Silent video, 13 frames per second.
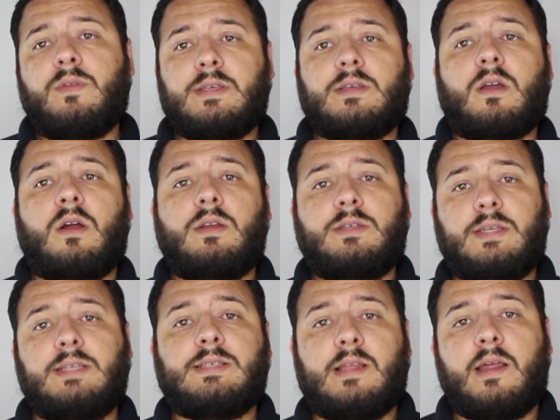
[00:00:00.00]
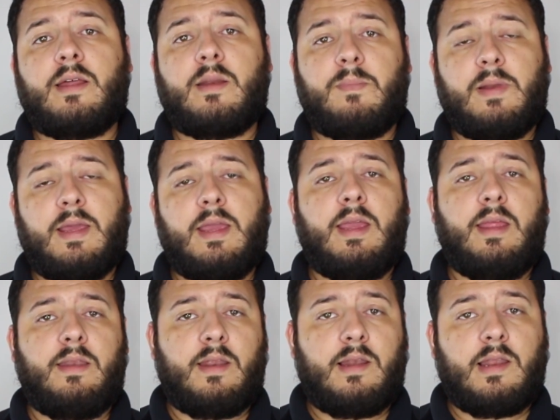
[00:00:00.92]
this card sees a lot of
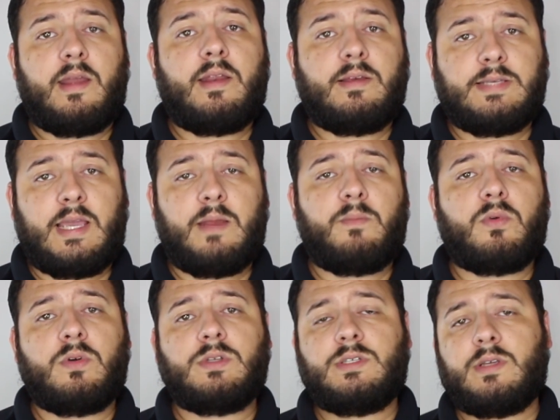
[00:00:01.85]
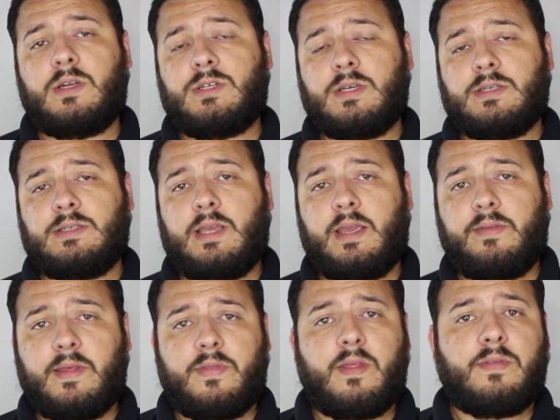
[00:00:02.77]
play in a lot of sideboards such as
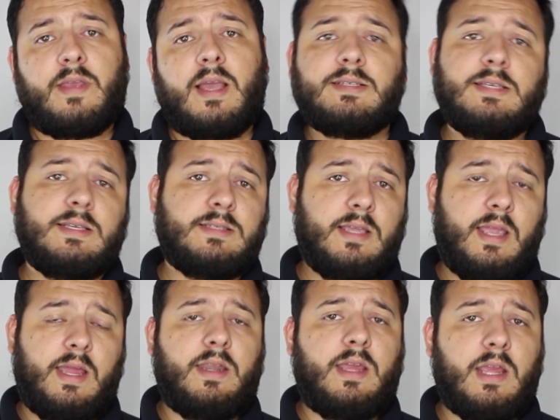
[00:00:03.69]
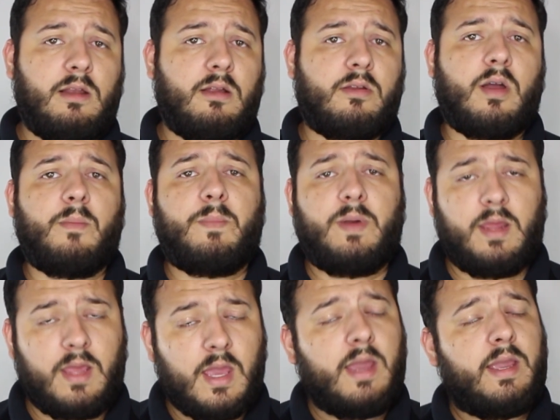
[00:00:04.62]
like Death and Taxes and Healer
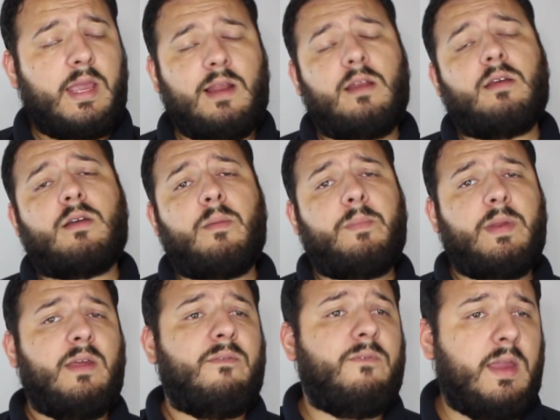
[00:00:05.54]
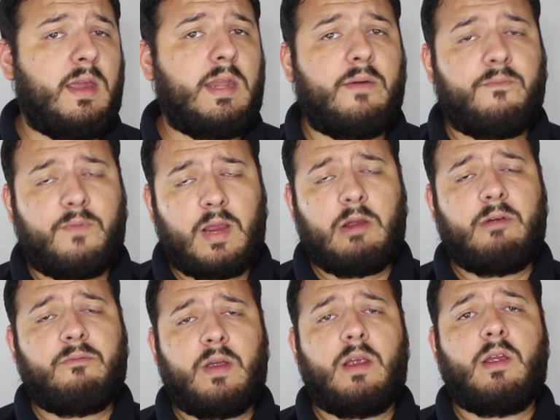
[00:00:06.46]
Company. Healer Company being a
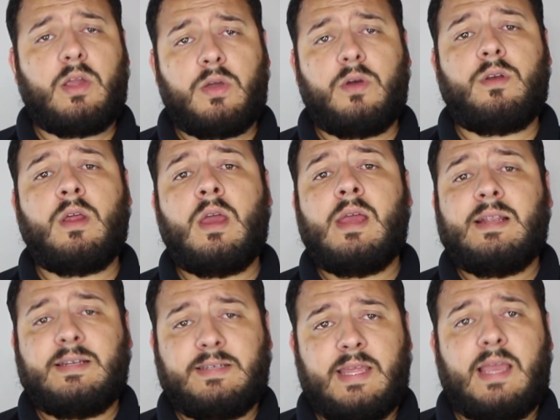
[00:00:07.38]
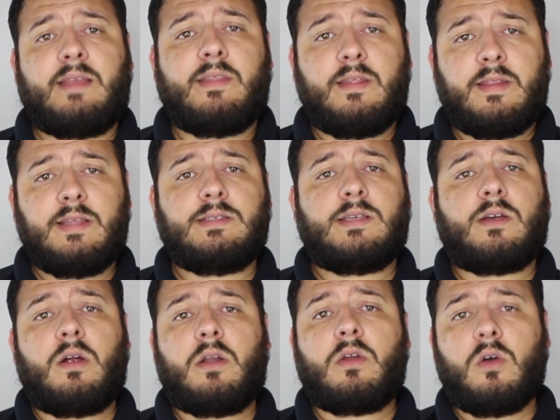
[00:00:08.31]
very good deck that this
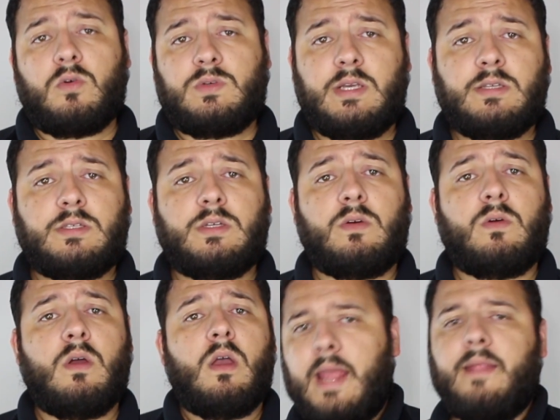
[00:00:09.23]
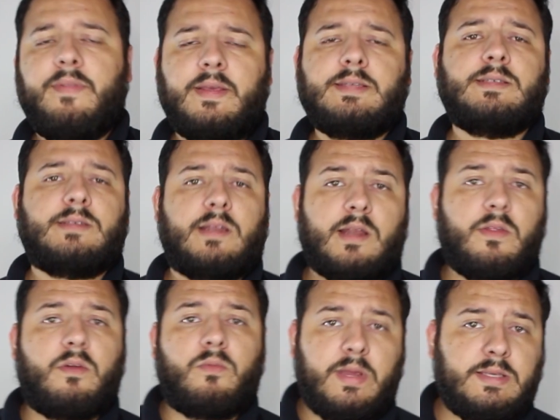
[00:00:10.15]
card goes into, and this is
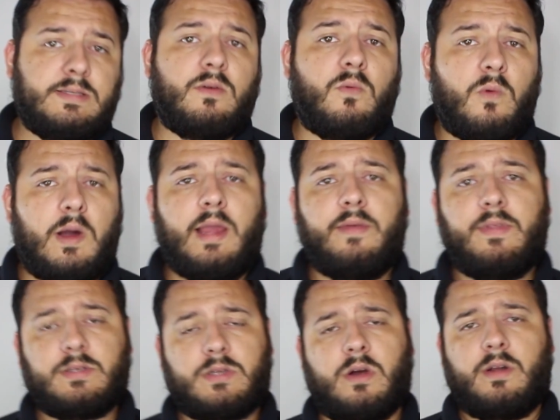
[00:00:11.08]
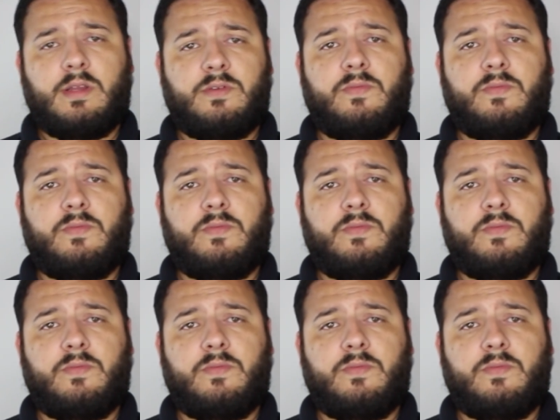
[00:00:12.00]
another reason why this card is